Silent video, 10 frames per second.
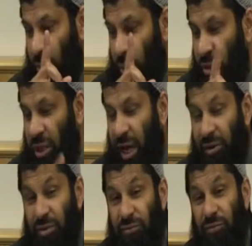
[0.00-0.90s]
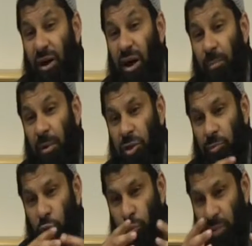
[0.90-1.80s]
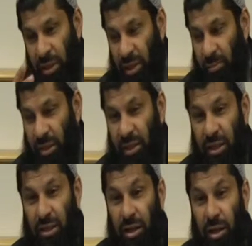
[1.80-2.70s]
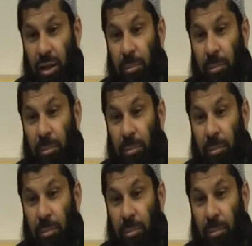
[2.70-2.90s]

which carries far much more meaning